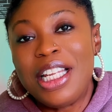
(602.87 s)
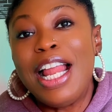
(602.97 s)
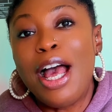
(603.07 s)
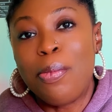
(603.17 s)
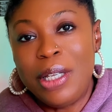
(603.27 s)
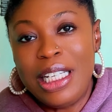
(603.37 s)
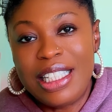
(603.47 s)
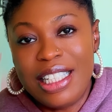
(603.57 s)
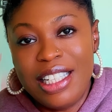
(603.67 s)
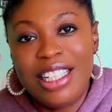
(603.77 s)
a
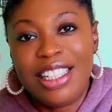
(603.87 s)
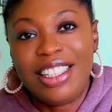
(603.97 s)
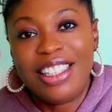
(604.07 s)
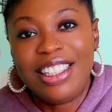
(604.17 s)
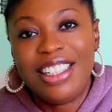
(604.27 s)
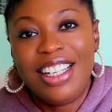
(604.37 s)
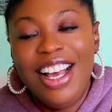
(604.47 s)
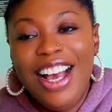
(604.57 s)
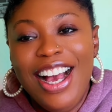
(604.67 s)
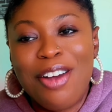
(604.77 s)
liability.
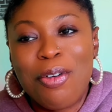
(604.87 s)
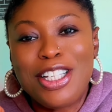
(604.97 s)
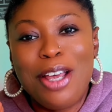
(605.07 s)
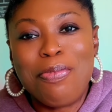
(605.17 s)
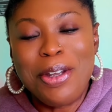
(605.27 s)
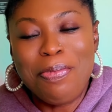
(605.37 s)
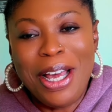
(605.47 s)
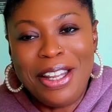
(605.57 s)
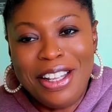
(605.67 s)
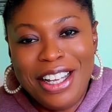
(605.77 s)
And what I mean
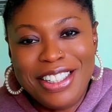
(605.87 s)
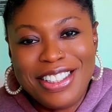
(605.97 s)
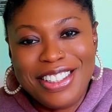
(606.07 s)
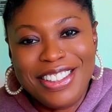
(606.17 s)
by that...